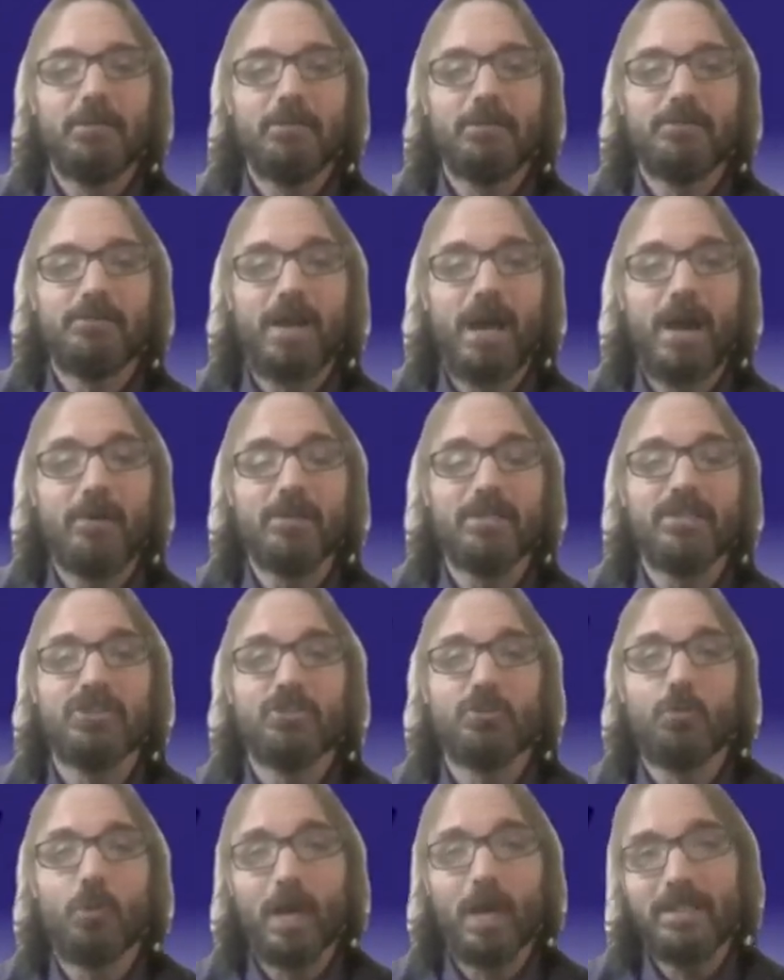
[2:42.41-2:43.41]
was founded
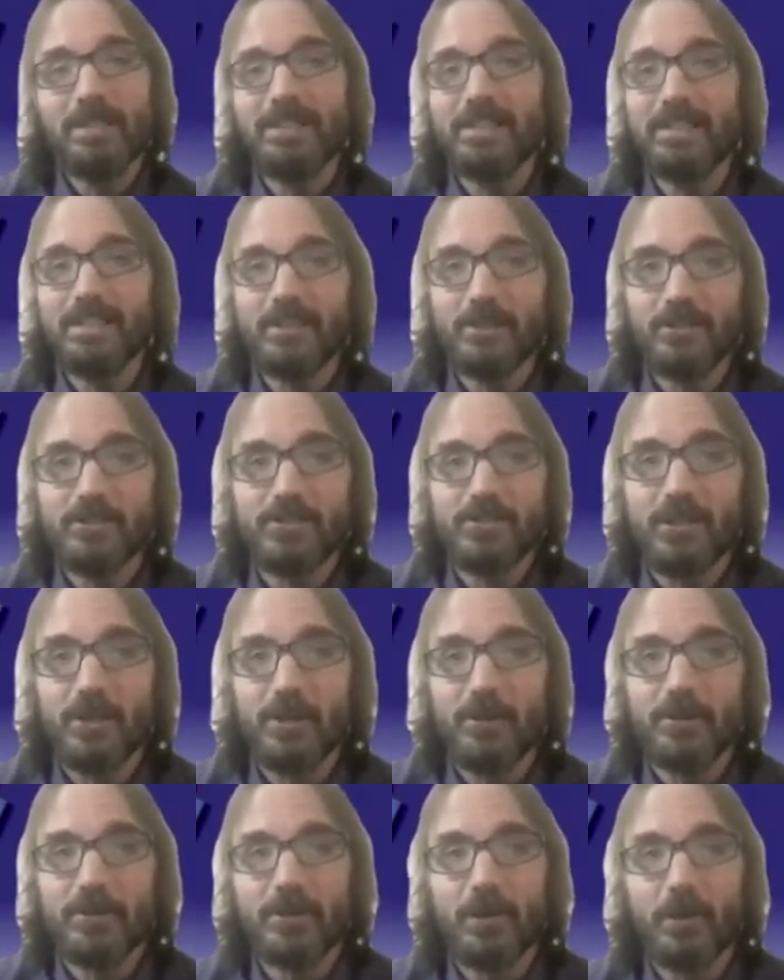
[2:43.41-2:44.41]
20 years
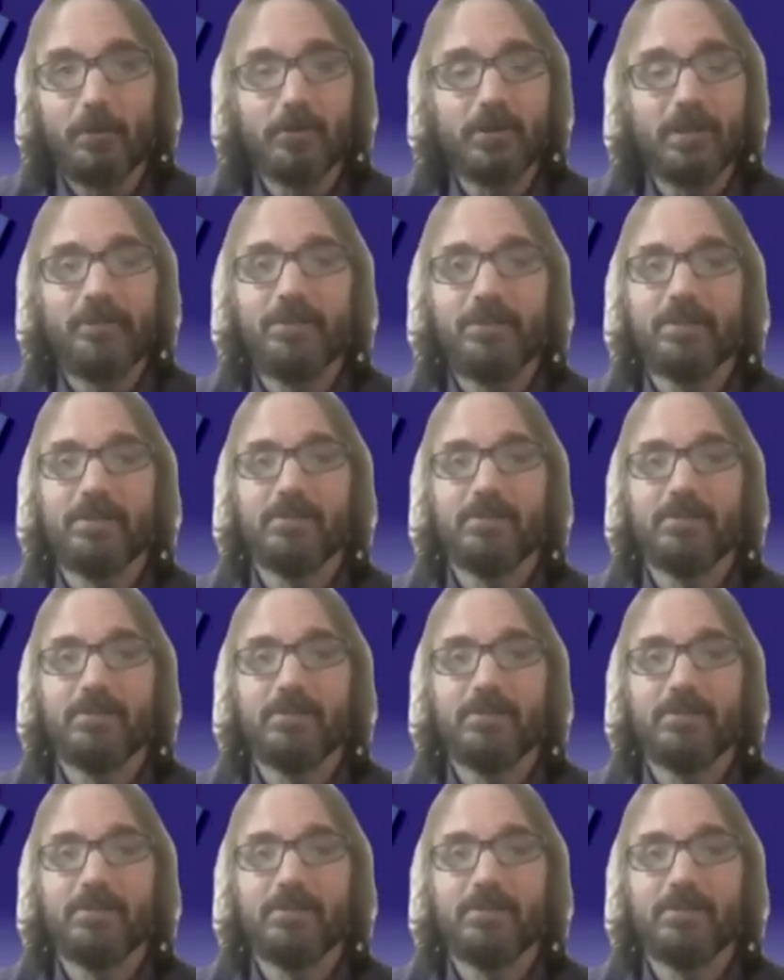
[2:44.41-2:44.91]
ago, can y'all believe it?